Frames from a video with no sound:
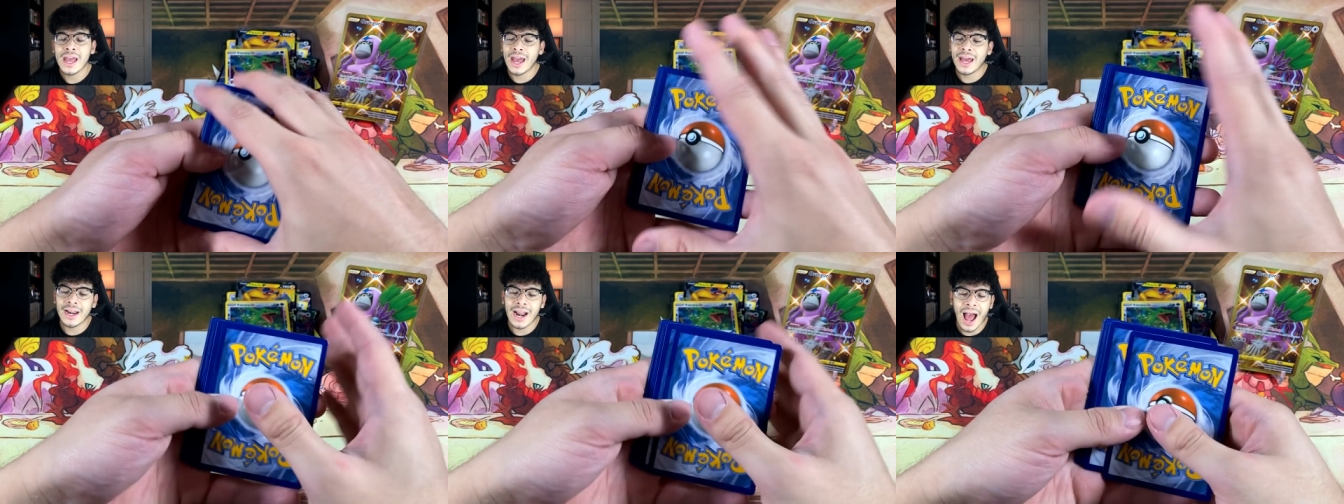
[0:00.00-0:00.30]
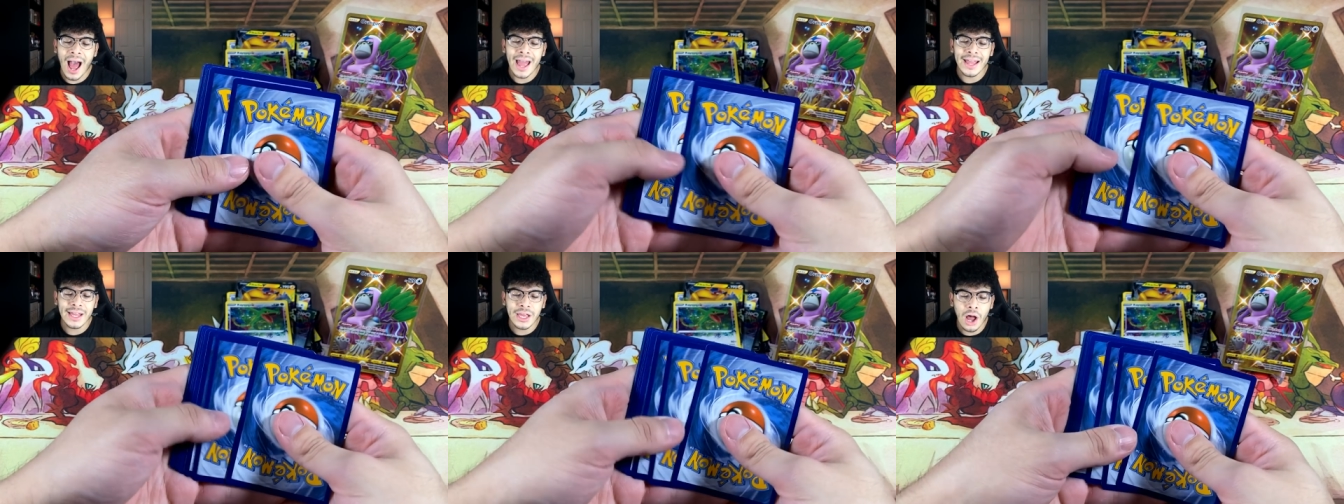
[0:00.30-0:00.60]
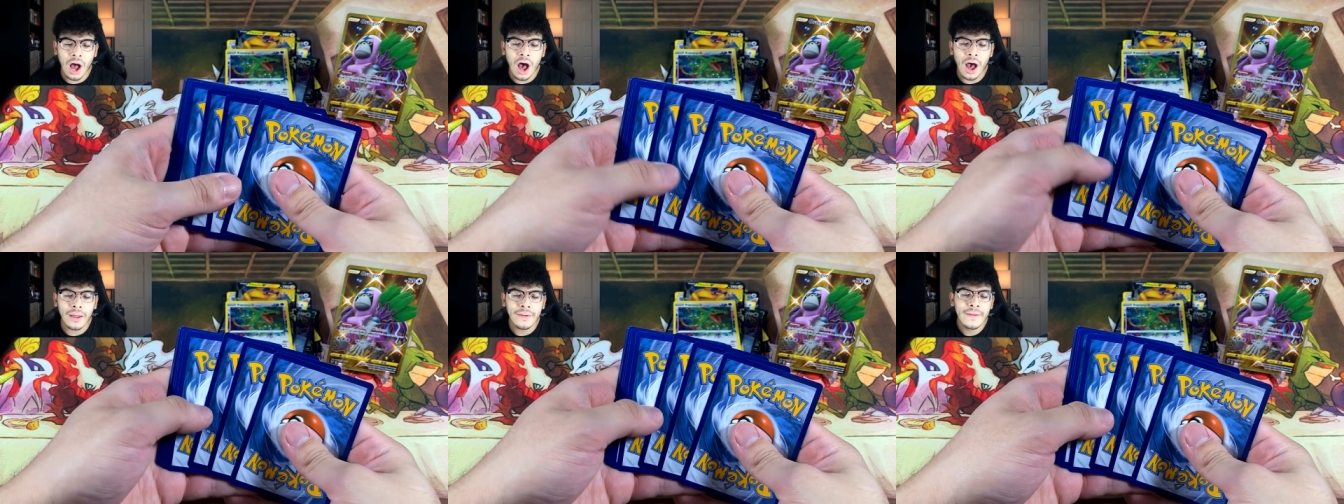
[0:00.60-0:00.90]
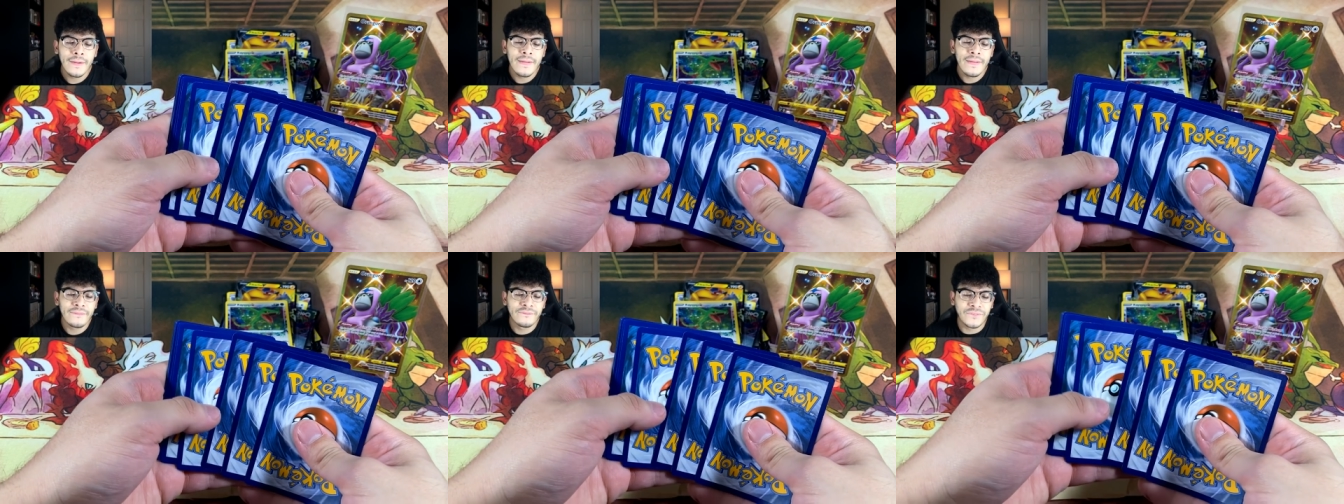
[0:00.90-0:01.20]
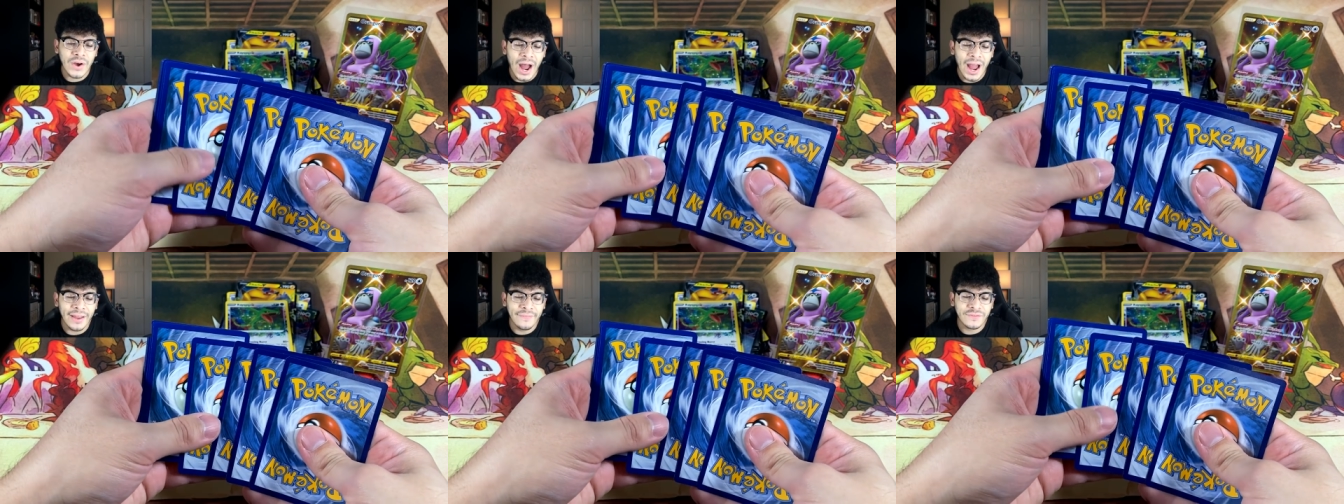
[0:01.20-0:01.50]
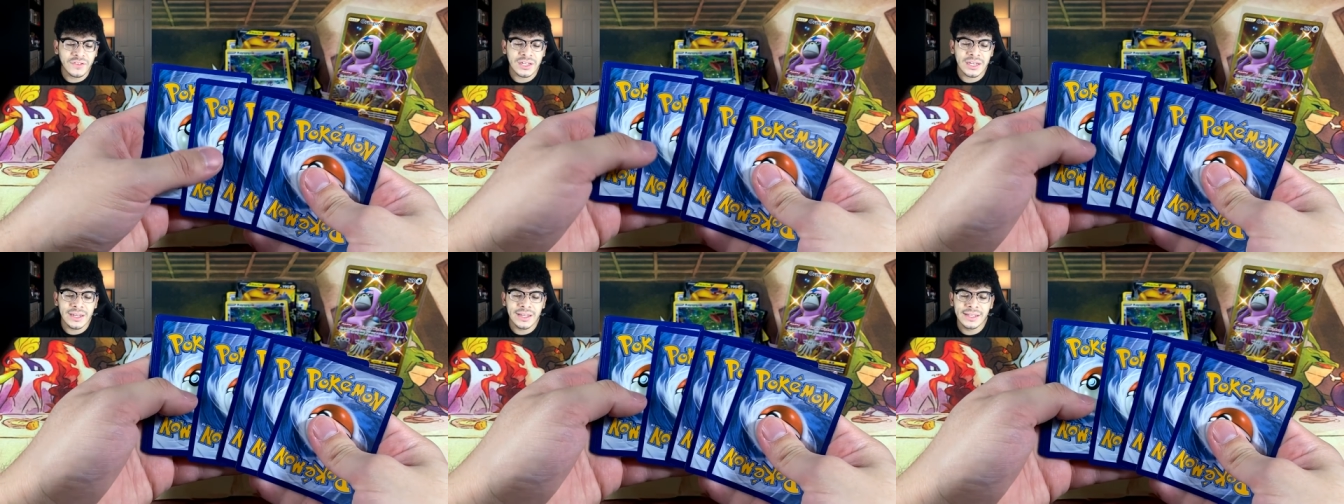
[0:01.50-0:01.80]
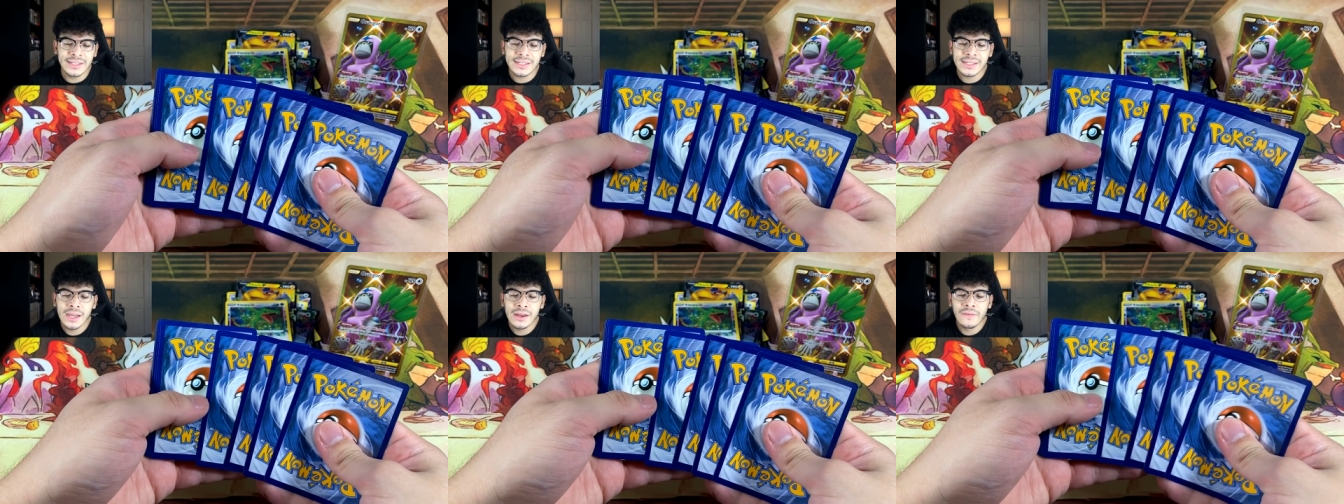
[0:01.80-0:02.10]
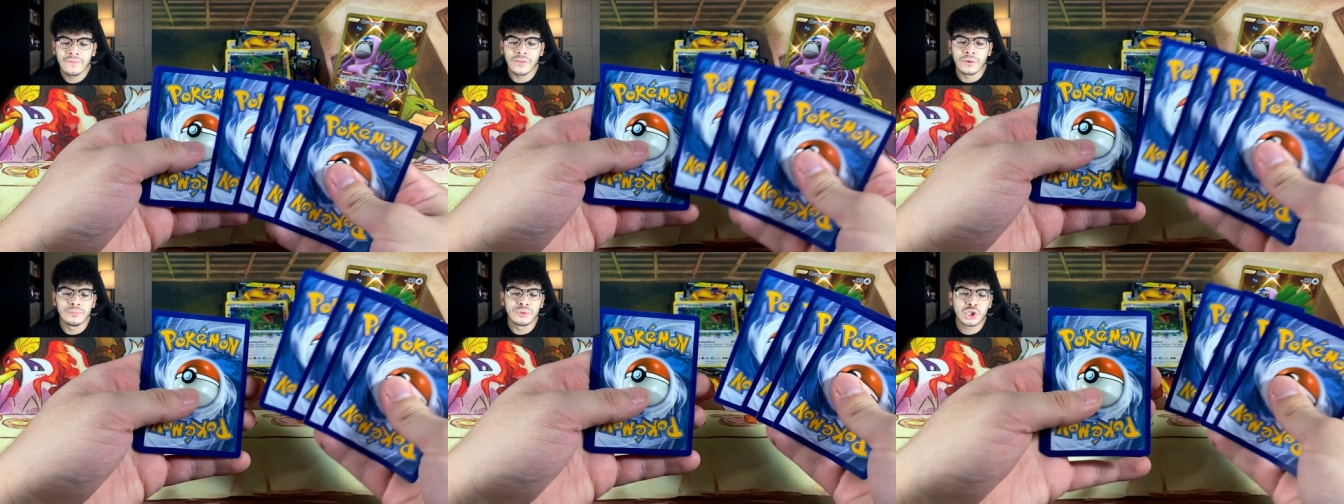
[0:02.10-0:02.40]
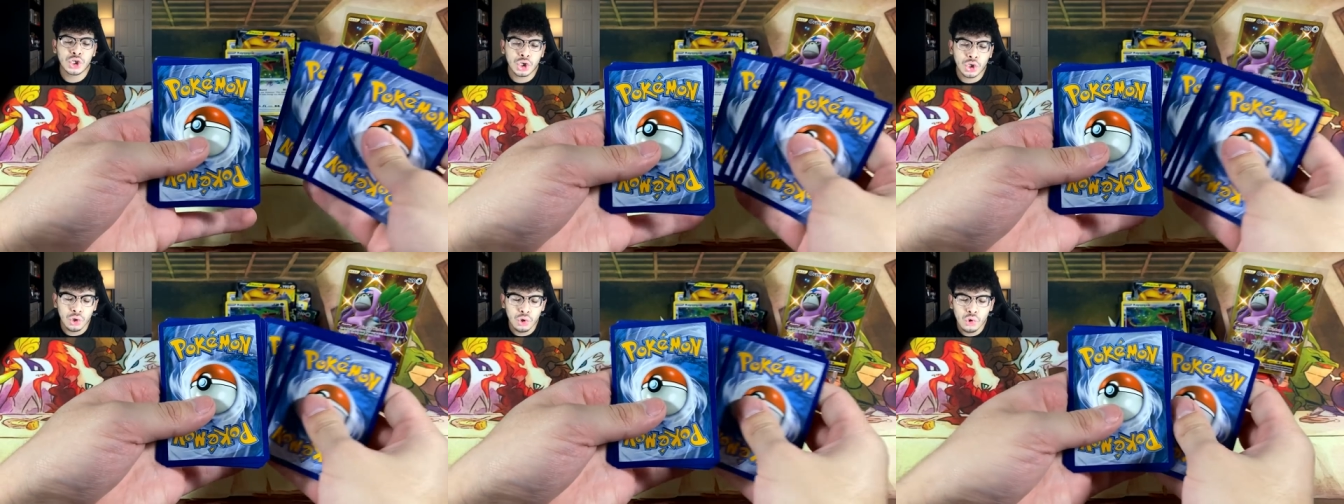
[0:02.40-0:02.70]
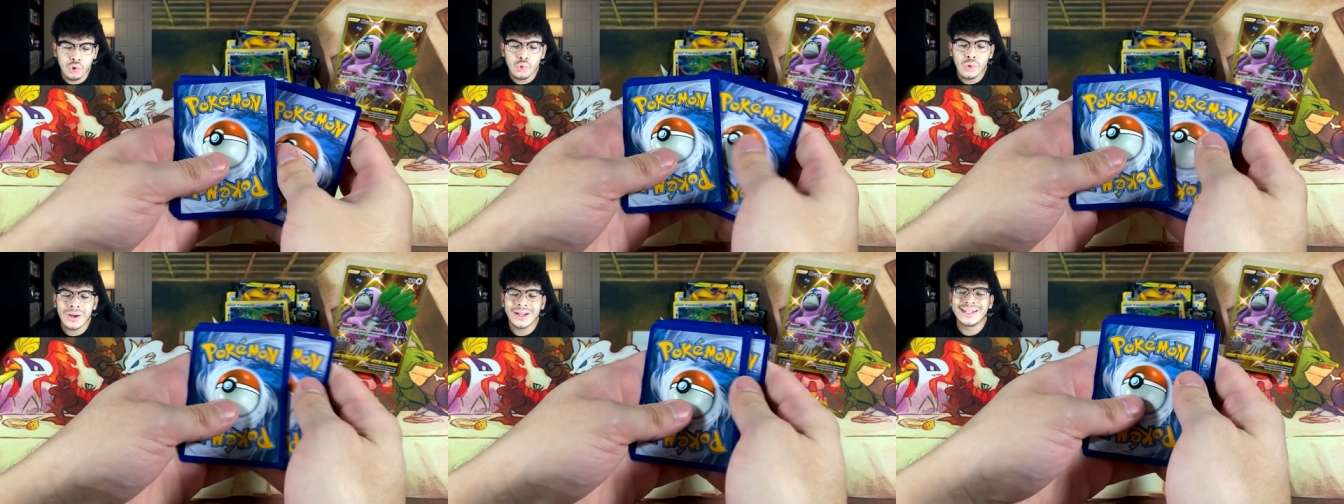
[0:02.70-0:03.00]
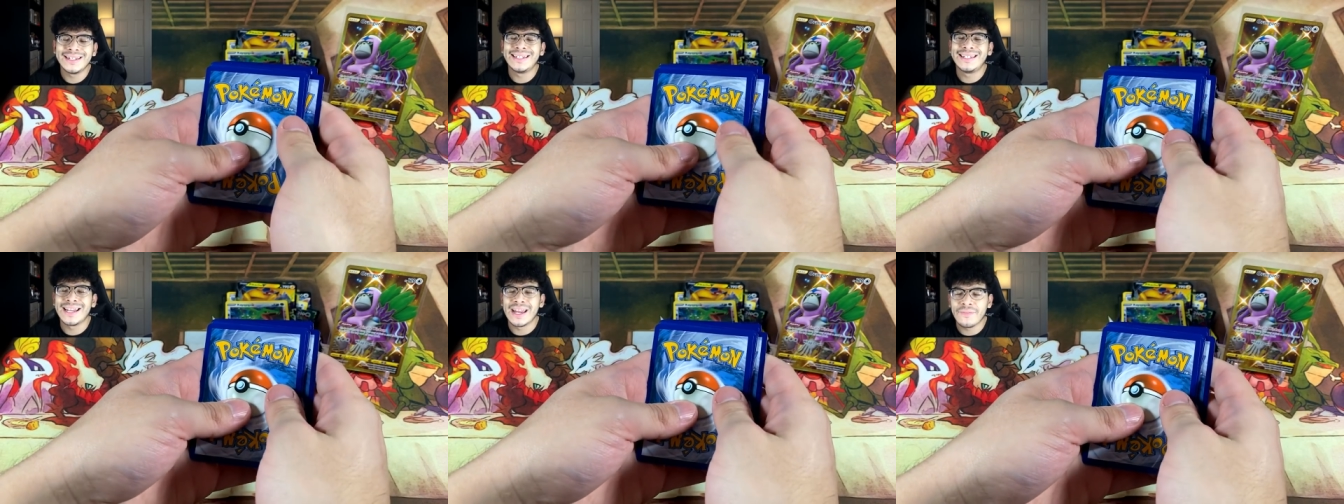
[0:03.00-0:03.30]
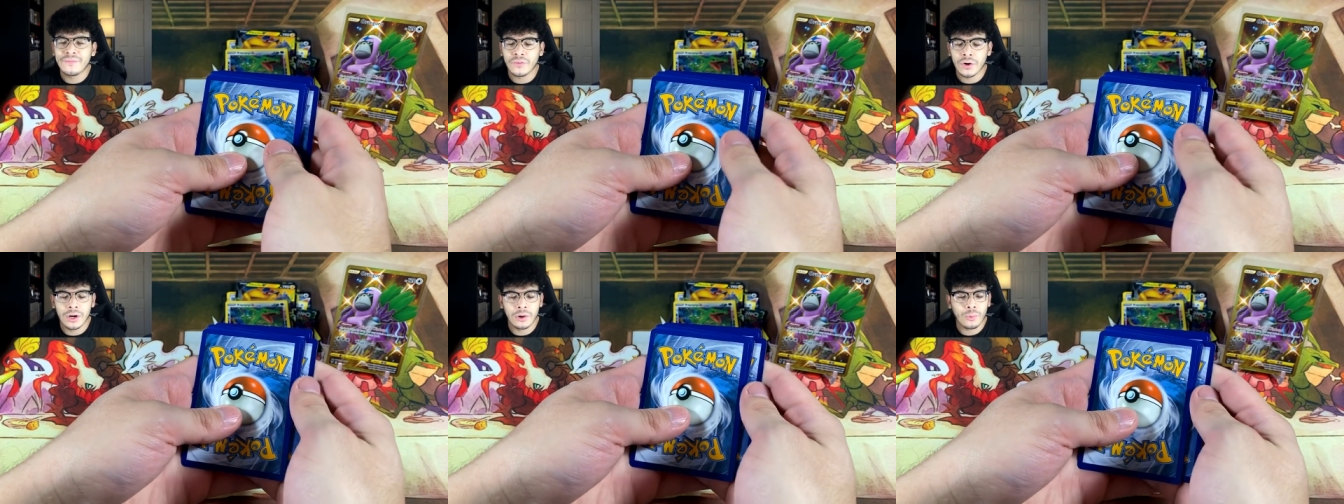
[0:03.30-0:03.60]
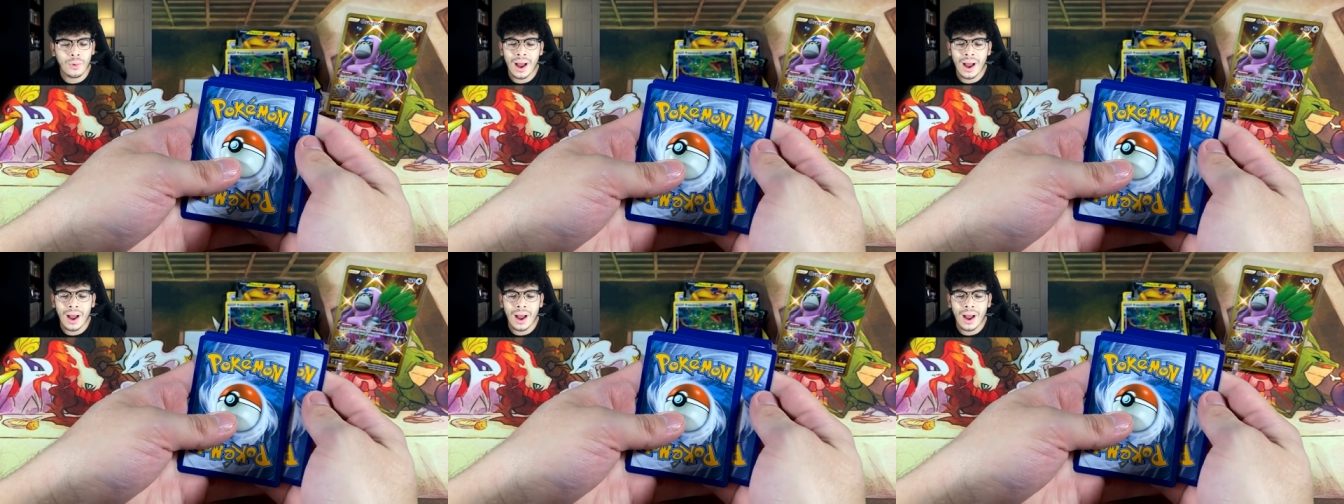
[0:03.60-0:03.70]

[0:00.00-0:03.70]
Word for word: and I got five tins from two different...